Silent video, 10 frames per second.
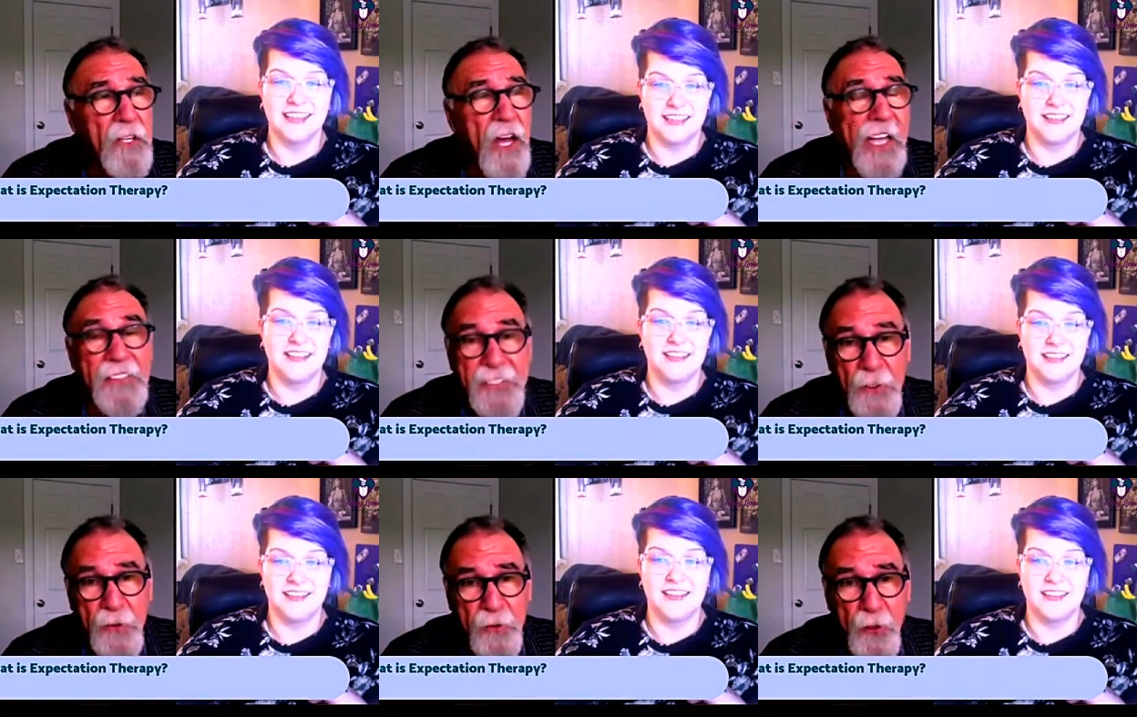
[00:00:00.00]

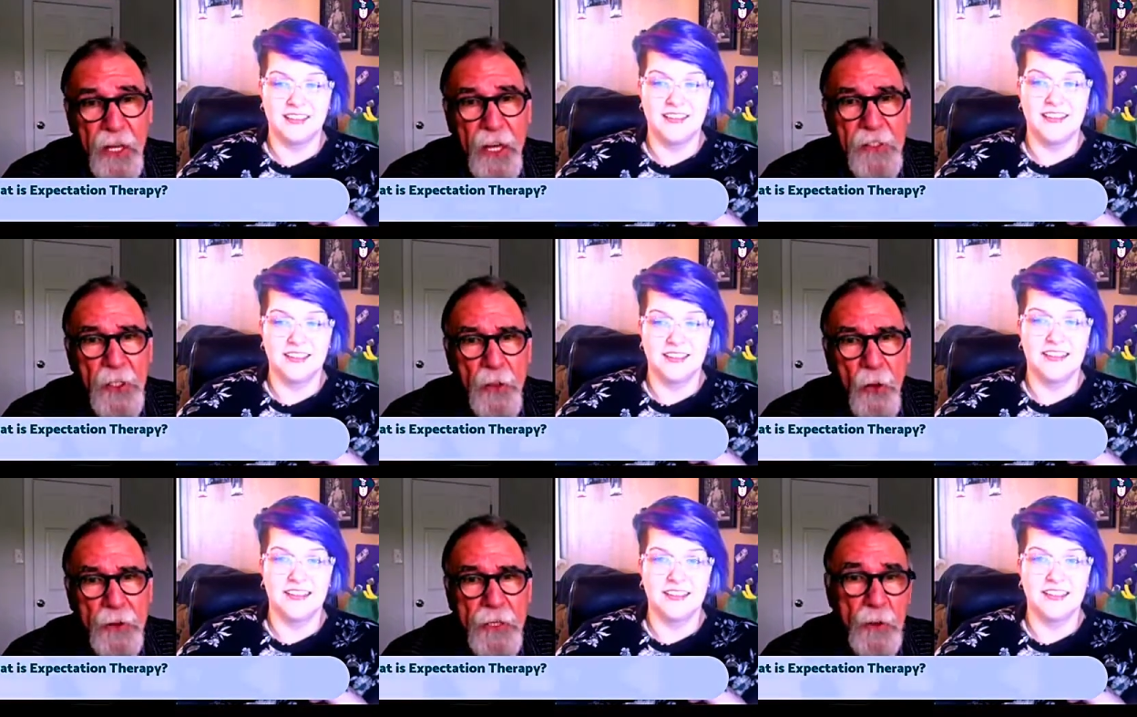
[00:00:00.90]
Speaker 1: ideal for a nine year
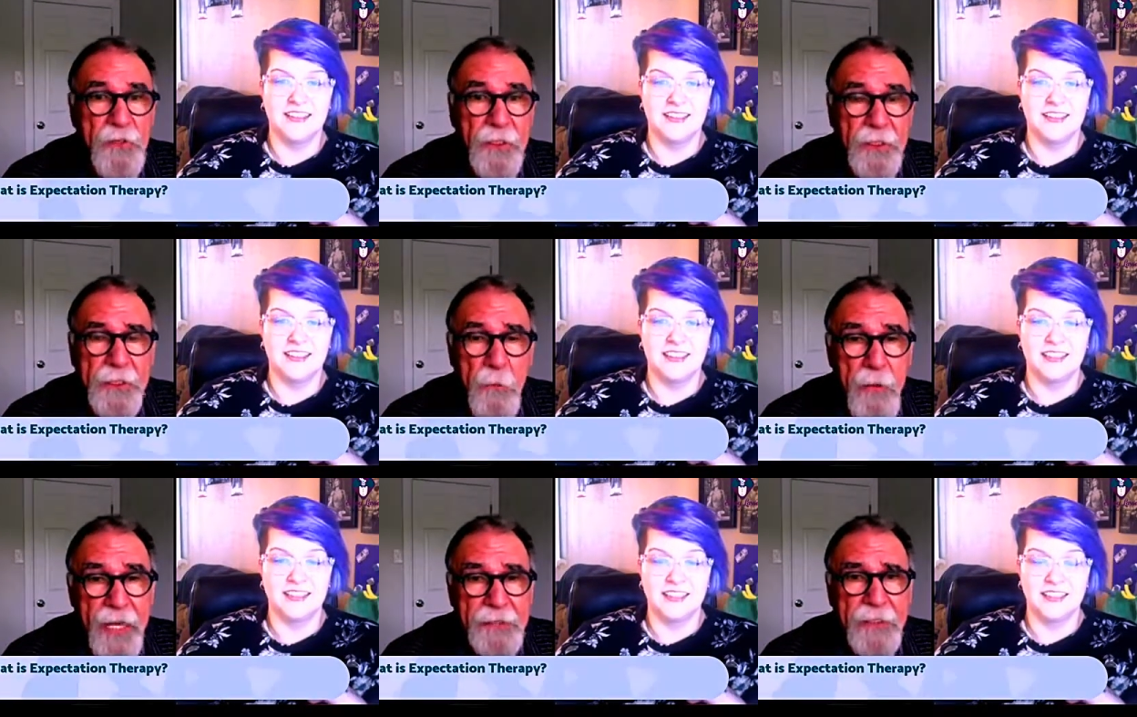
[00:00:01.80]
old. I was feeling
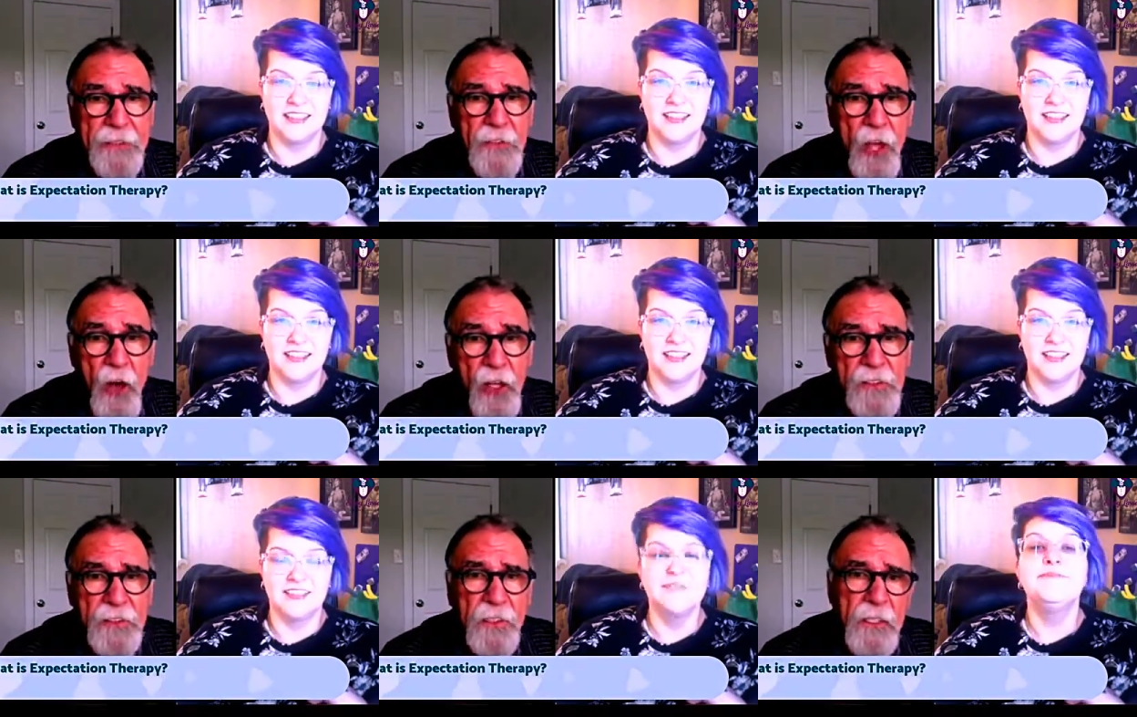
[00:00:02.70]
abandoned,
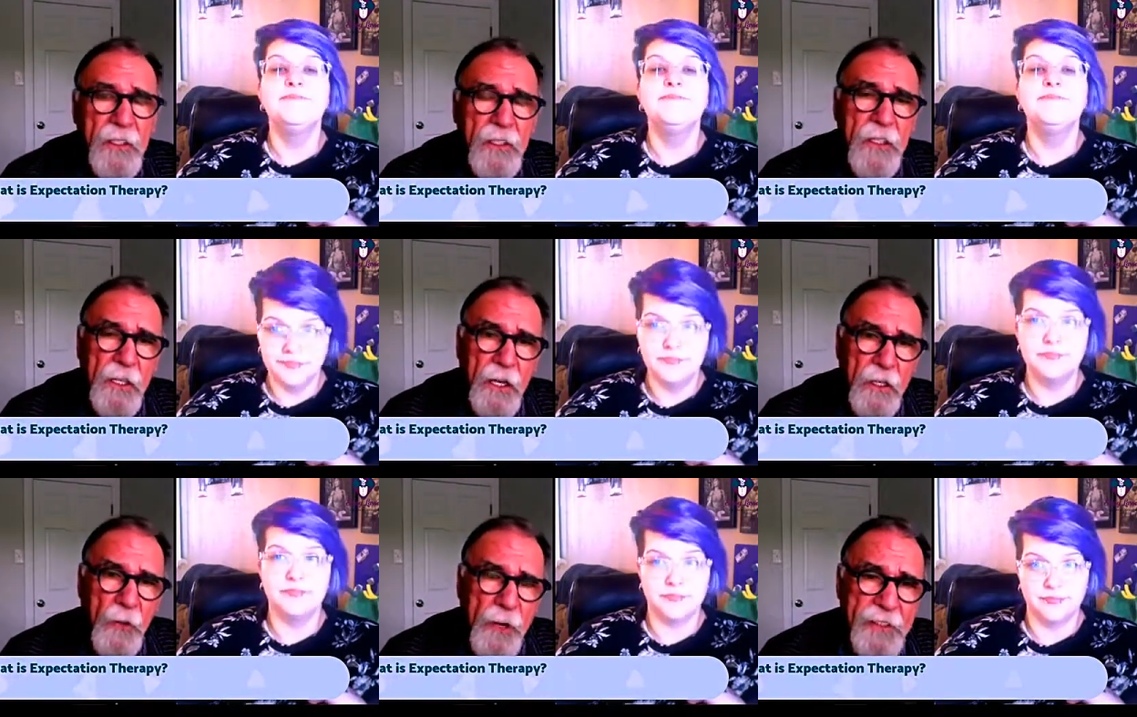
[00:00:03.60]
lost.
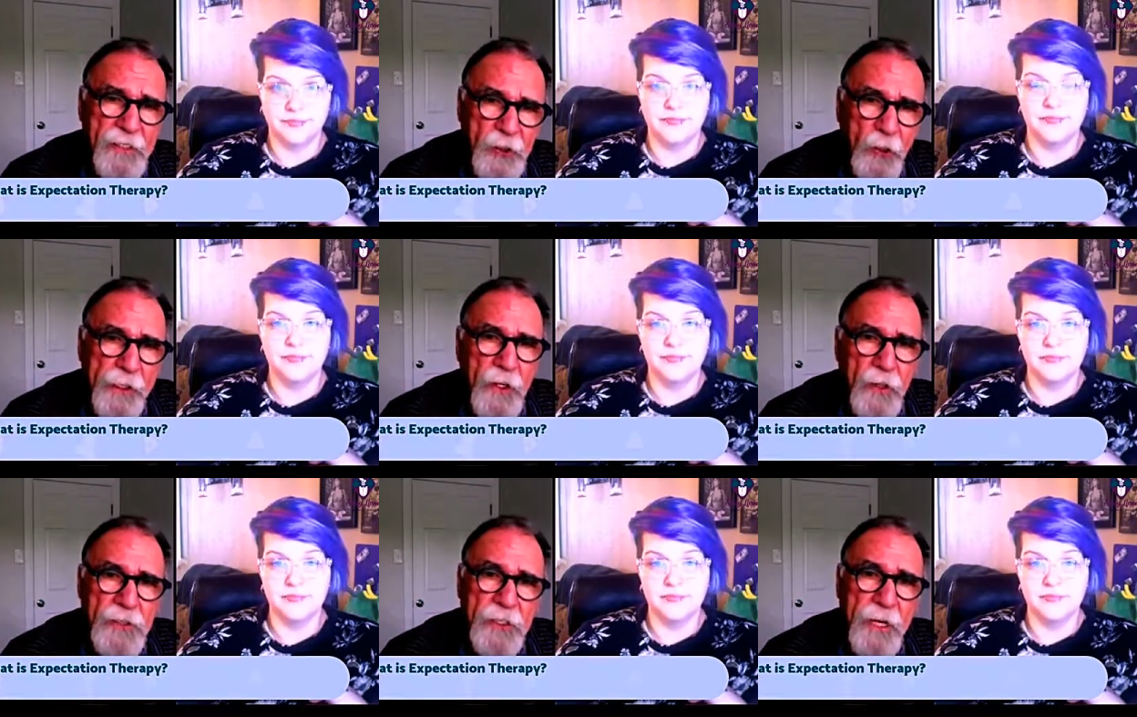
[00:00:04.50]
Uh, the way the story
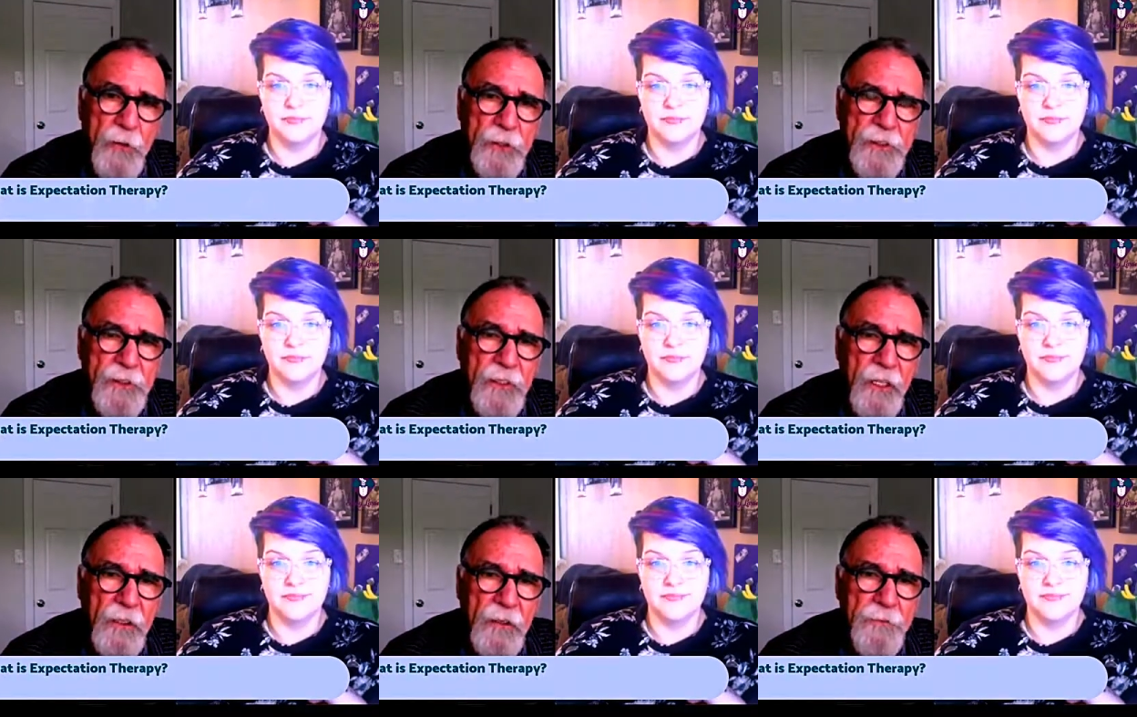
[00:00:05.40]
goes is I was,
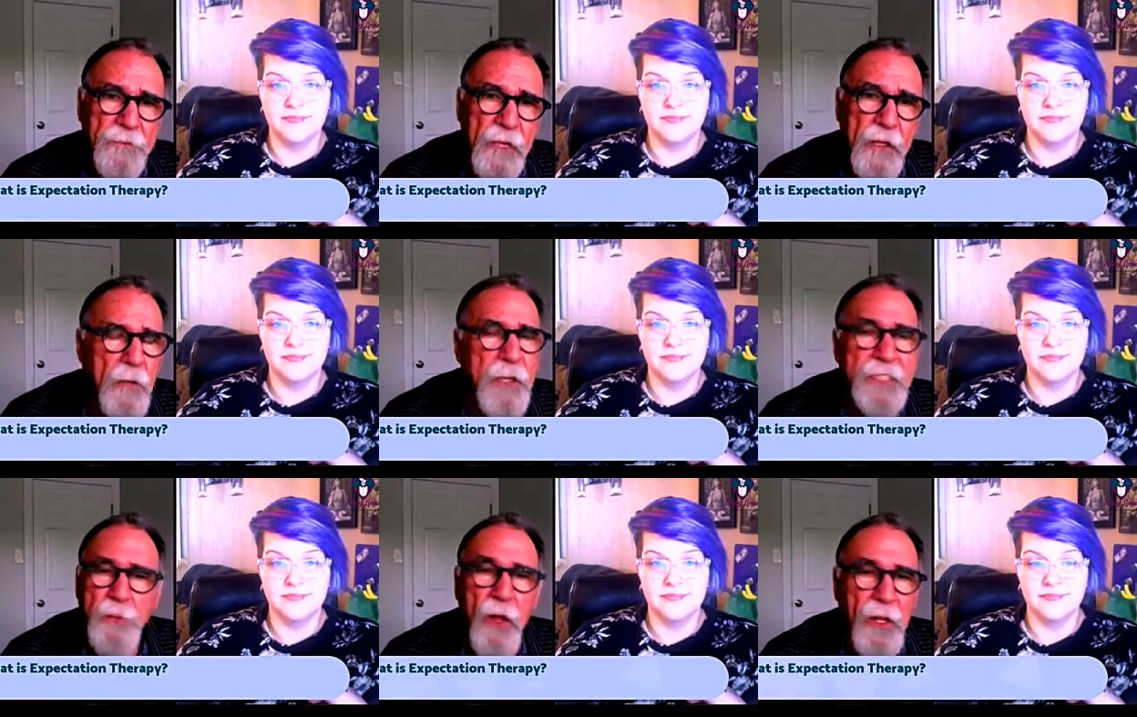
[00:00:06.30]
uh,
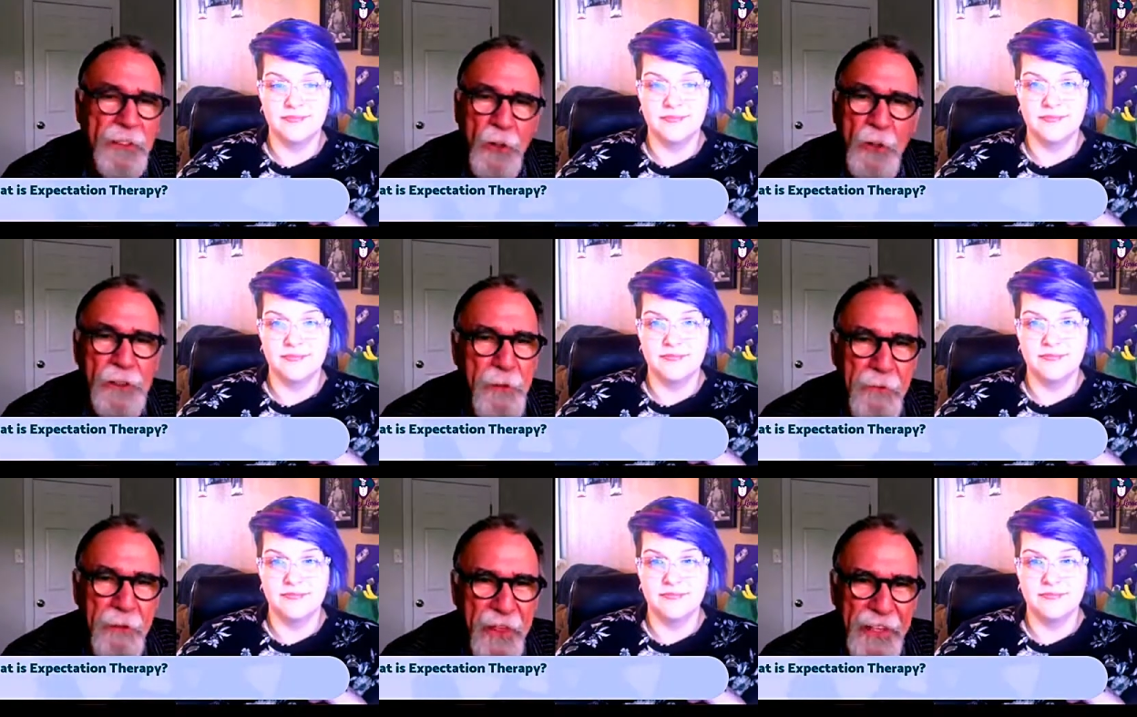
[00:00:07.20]
baseball has always been
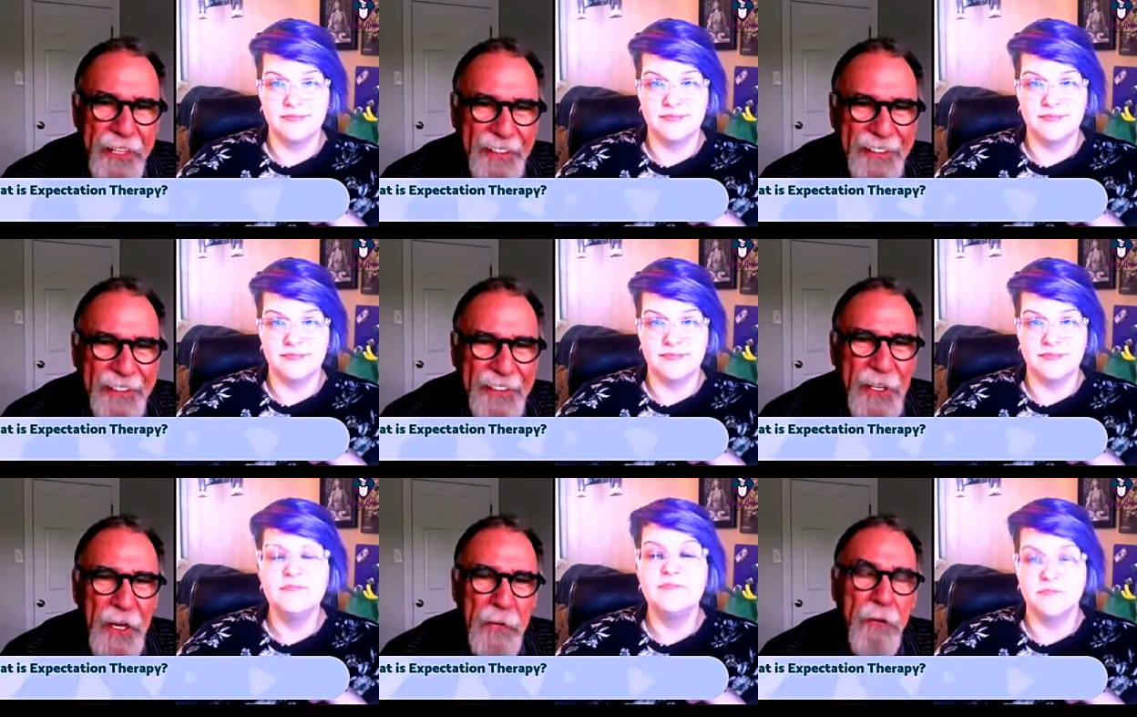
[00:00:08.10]
my thing.
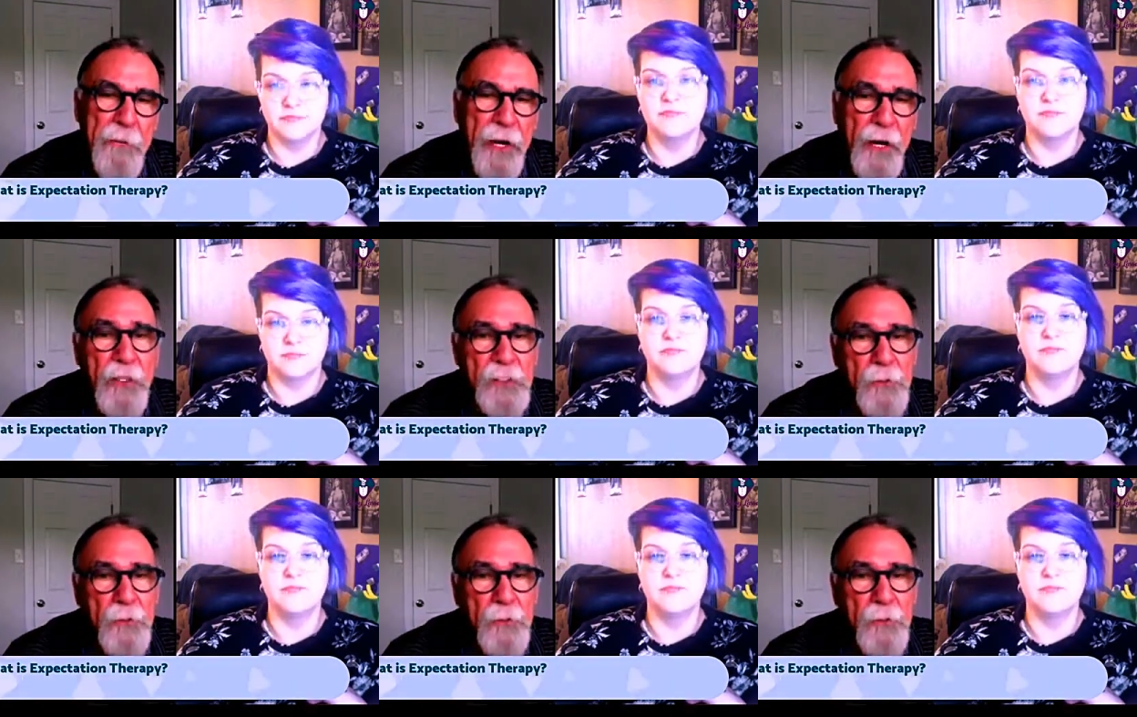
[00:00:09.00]
And my parents